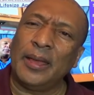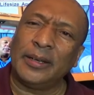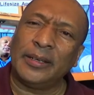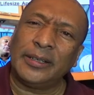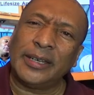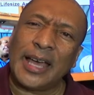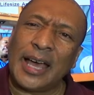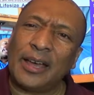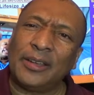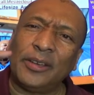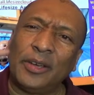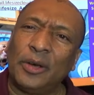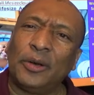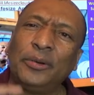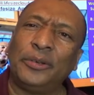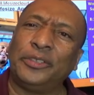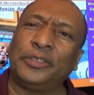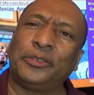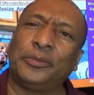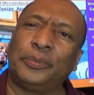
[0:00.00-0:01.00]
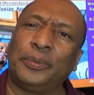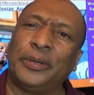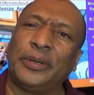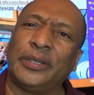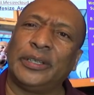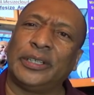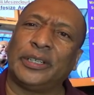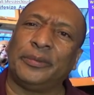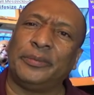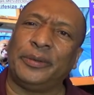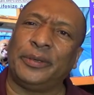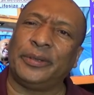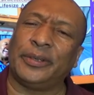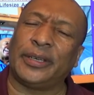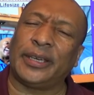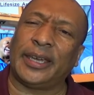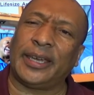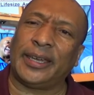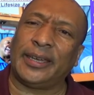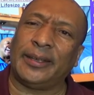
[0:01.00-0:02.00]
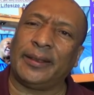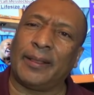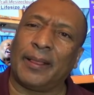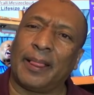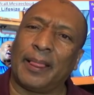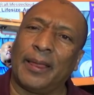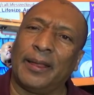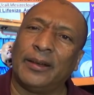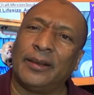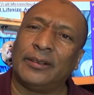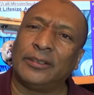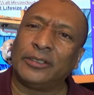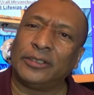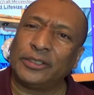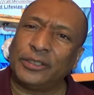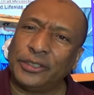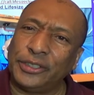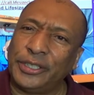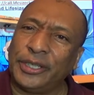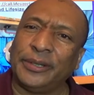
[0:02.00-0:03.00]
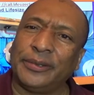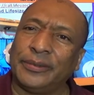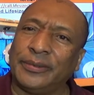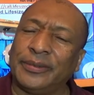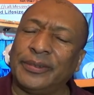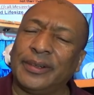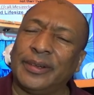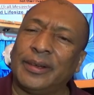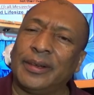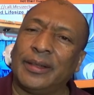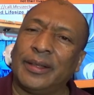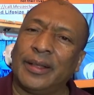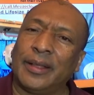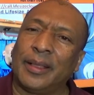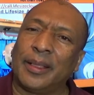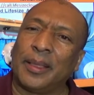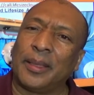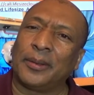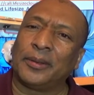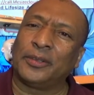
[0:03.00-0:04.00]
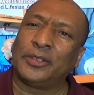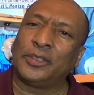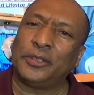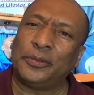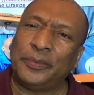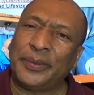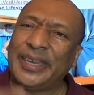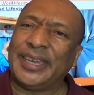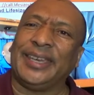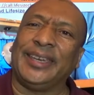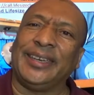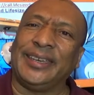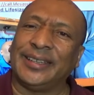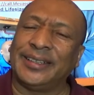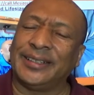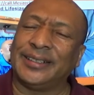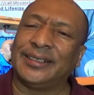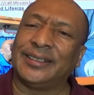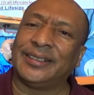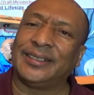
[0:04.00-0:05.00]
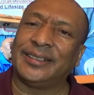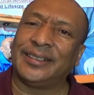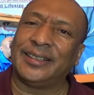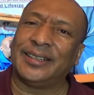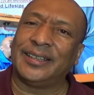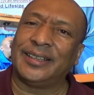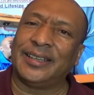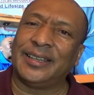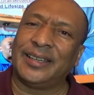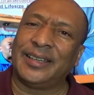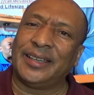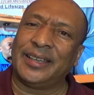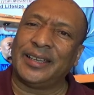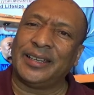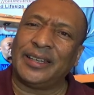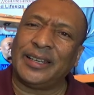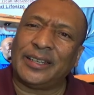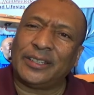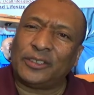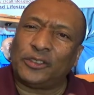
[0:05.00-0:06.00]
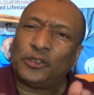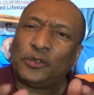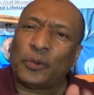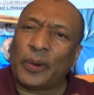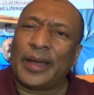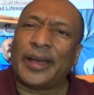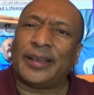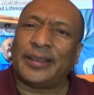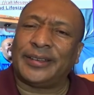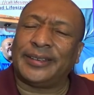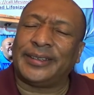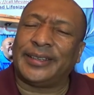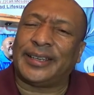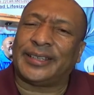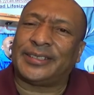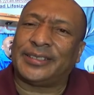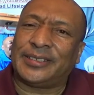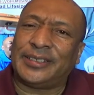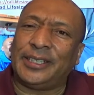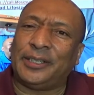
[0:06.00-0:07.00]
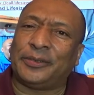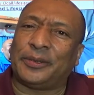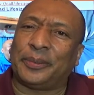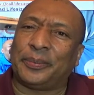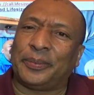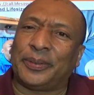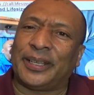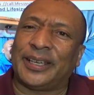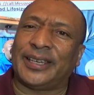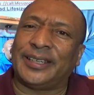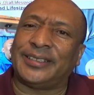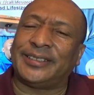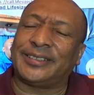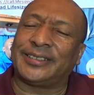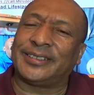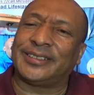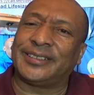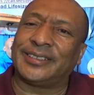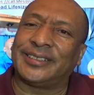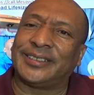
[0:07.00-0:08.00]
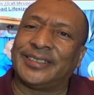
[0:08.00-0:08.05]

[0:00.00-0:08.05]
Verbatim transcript: Allow the Holy Spirit to communicate to you, to me. Let us dwell in that secret place.